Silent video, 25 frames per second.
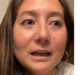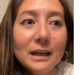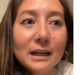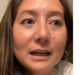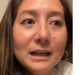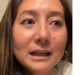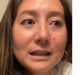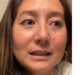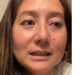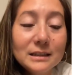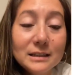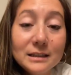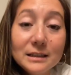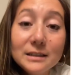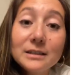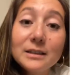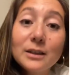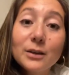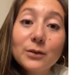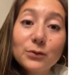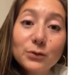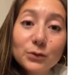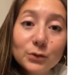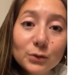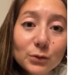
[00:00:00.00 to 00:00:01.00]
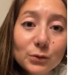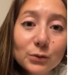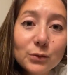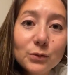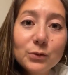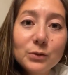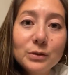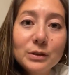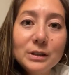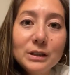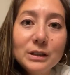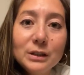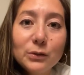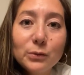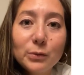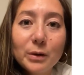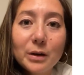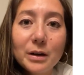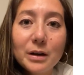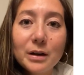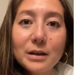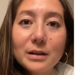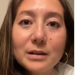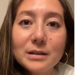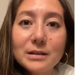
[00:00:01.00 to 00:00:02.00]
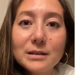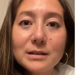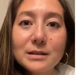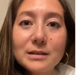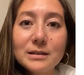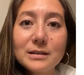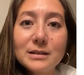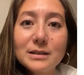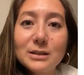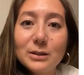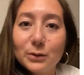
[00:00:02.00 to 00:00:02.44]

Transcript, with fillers: and this afternoon it was